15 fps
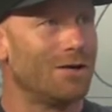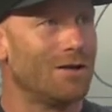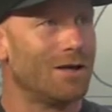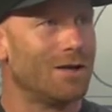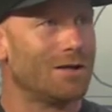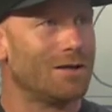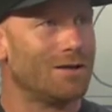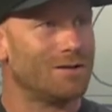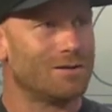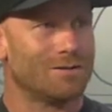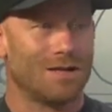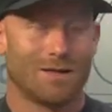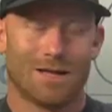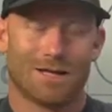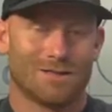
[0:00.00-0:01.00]
like,
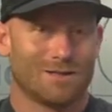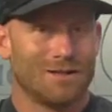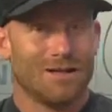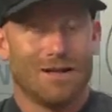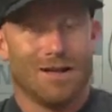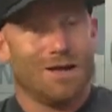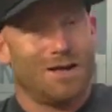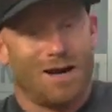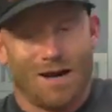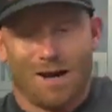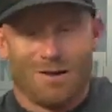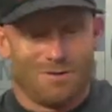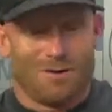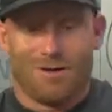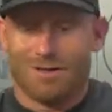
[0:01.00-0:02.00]
and that's
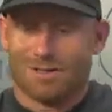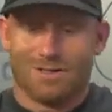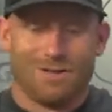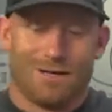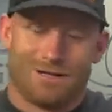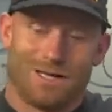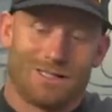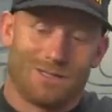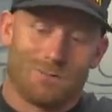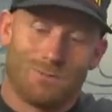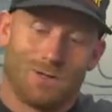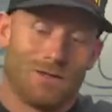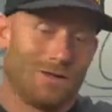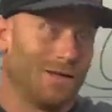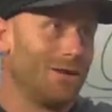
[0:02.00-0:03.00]
honestly, like, that's a
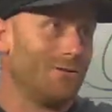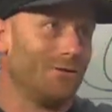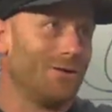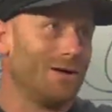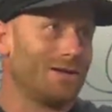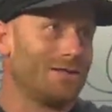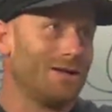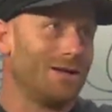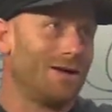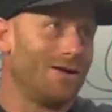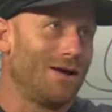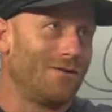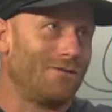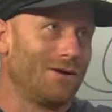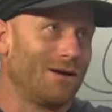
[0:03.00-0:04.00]
big thing for us. And
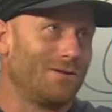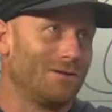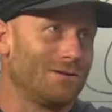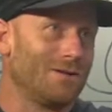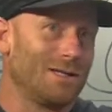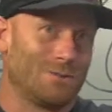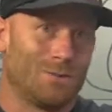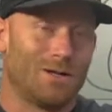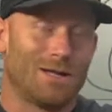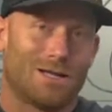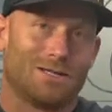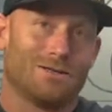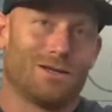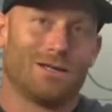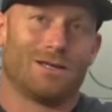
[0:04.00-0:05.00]
I've explained that
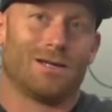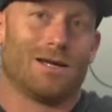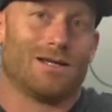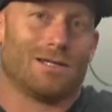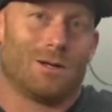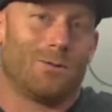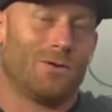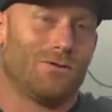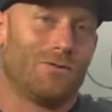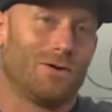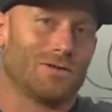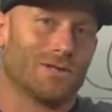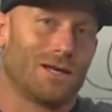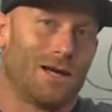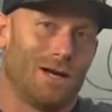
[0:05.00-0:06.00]
to like the guys that I work for. I
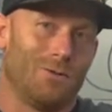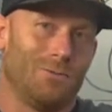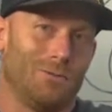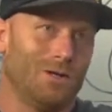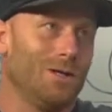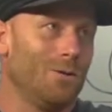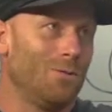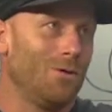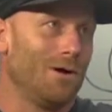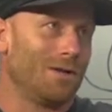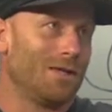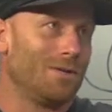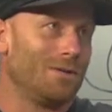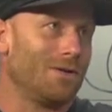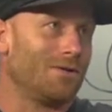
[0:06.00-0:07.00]
was like, I really want
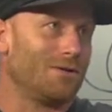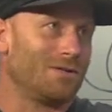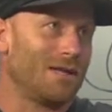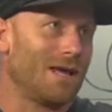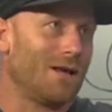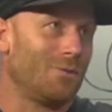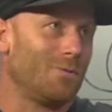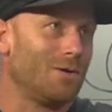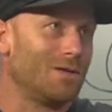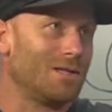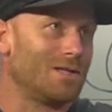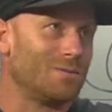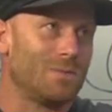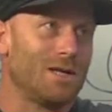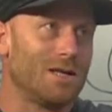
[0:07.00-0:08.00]
them to understand what
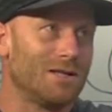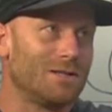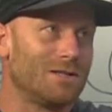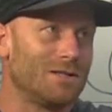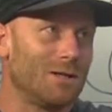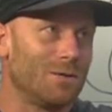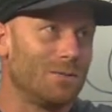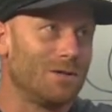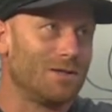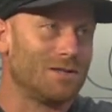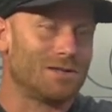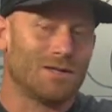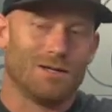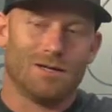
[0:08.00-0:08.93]
this means, you know, because